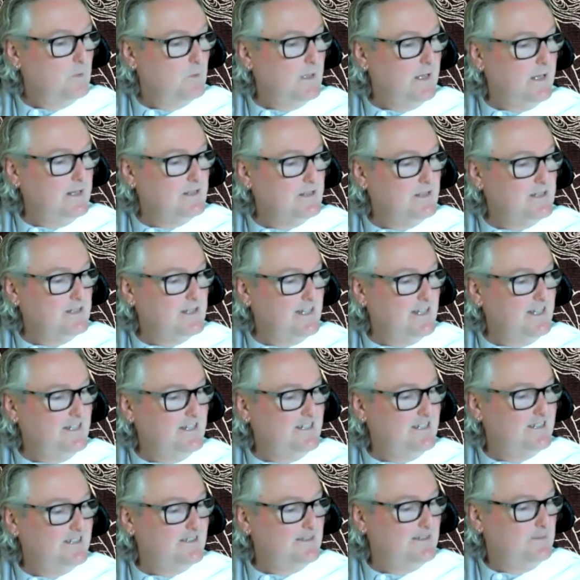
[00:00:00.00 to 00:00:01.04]
as I said,
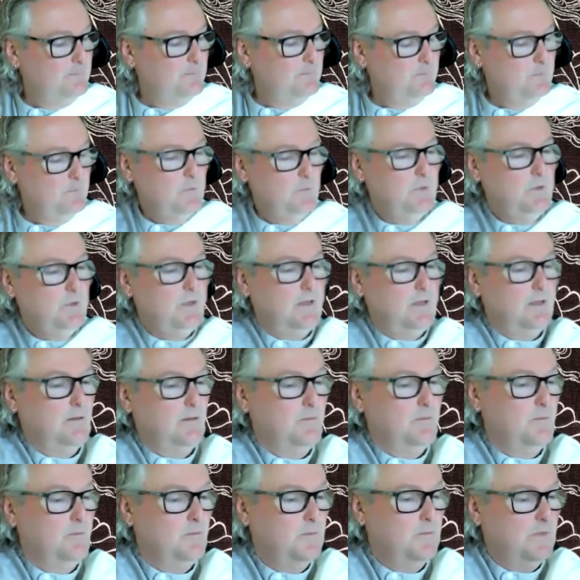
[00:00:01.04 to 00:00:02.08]

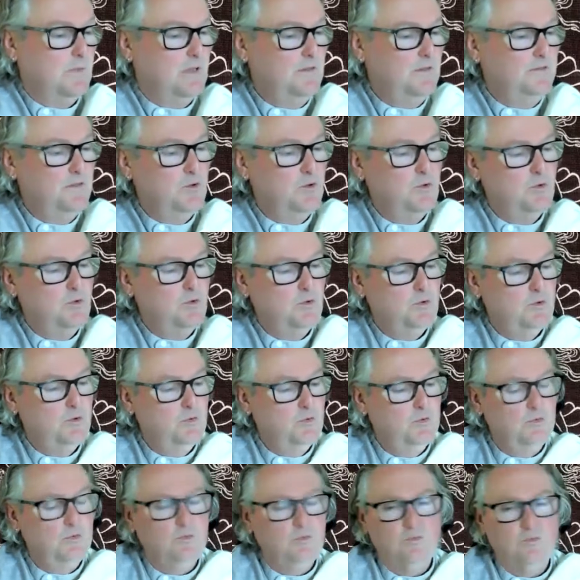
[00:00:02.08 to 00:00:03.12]
if
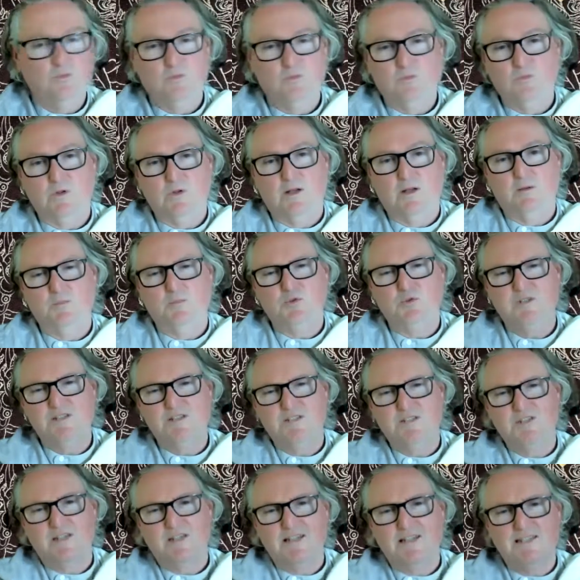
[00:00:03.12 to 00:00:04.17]
you are Buddhist
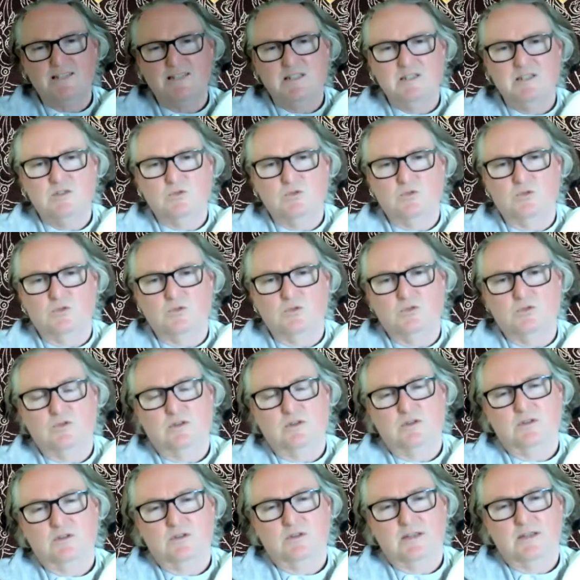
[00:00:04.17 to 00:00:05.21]
adjacent or
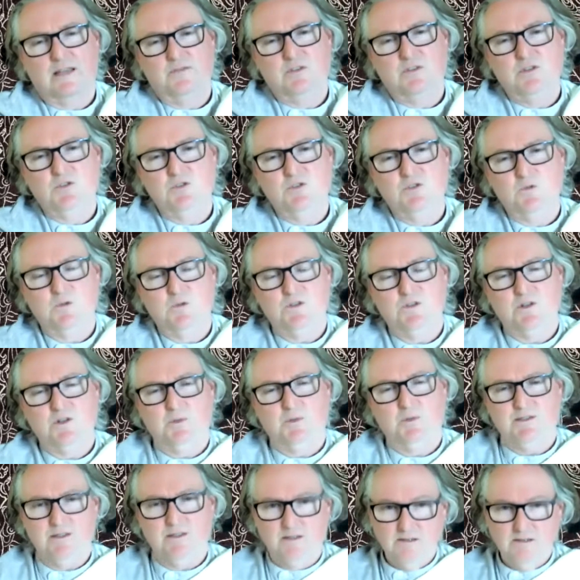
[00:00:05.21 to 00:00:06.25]
have issues with
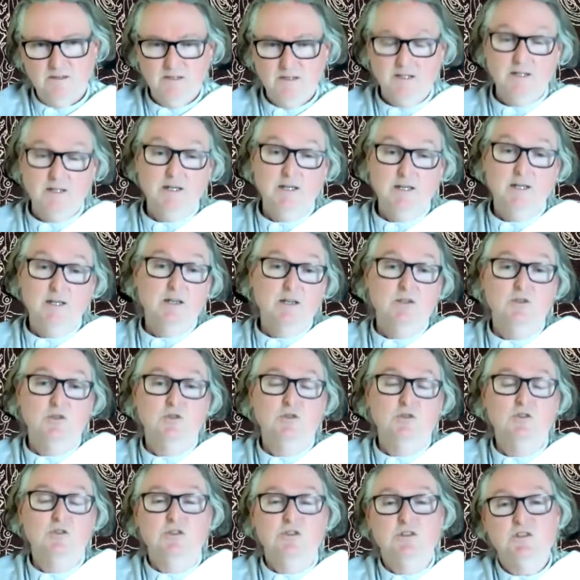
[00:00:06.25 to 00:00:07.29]
shamatha, you
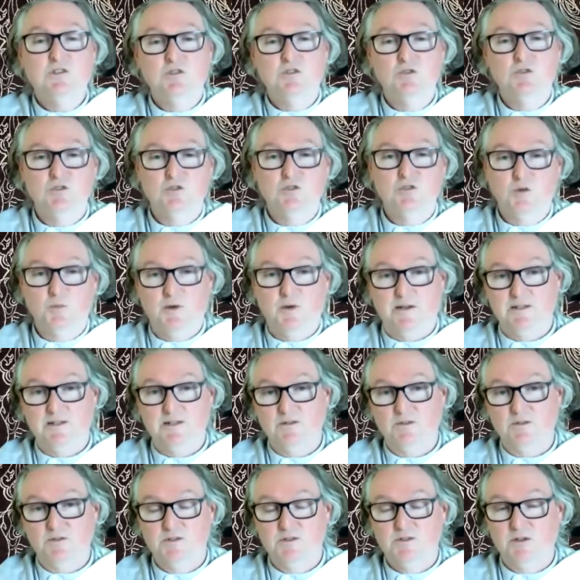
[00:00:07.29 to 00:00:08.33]
can just do the joy practice
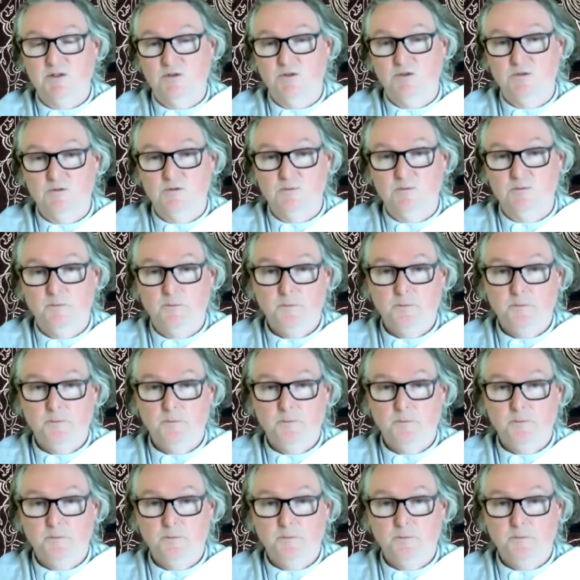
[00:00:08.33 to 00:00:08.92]
on its own.